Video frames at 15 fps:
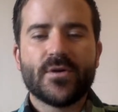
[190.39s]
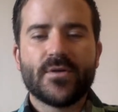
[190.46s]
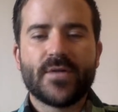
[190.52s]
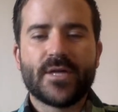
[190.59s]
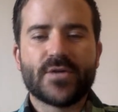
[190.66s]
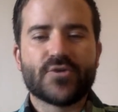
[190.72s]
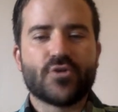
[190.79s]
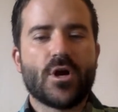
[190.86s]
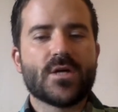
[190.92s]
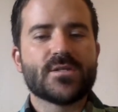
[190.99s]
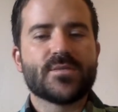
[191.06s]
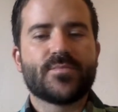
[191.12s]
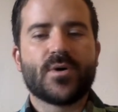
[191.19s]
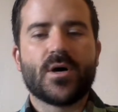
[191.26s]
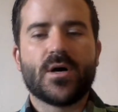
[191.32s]
that draws
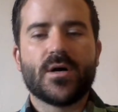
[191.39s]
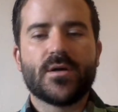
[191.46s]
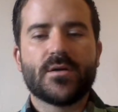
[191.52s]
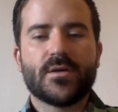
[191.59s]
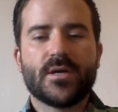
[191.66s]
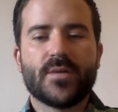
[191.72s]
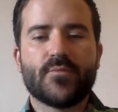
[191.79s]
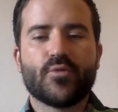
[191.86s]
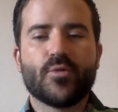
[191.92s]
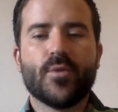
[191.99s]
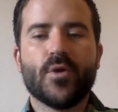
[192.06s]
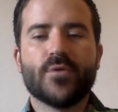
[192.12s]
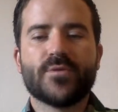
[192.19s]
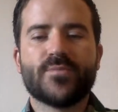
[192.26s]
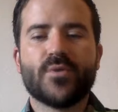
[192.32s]
upon and
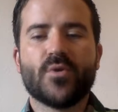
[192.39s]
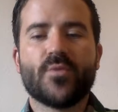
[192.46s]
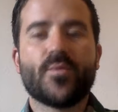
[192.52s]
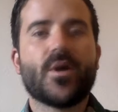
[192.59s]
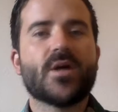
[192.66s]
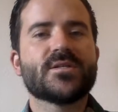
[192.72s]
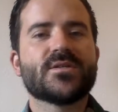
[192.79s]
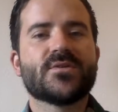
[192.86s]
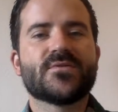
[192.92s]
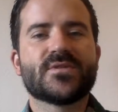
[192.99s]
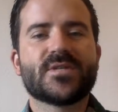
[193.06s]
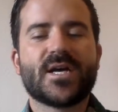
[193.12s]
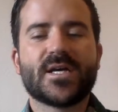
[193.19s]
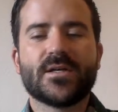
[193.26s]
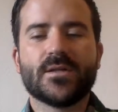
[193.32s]
promotes both positive
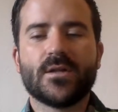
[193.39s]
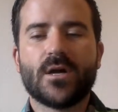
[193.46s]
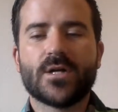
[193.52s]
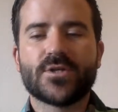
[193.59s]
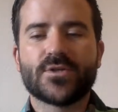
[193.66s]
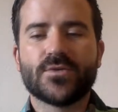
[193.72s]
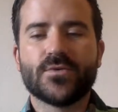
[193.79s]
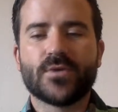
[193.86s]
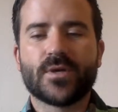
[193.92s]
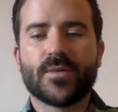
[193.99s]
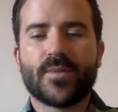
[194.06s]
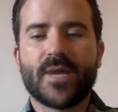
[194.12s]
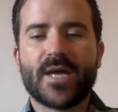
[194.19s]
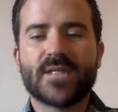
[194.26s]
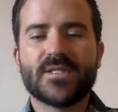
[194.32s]
psychological
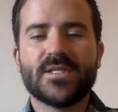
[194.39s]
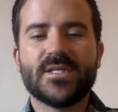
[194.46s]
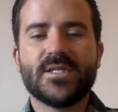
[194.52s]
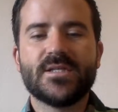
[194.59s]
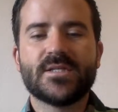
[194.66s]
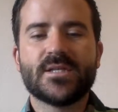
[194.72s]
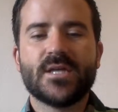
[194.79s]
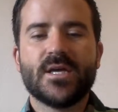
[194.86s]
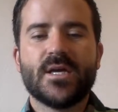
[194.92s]
capacities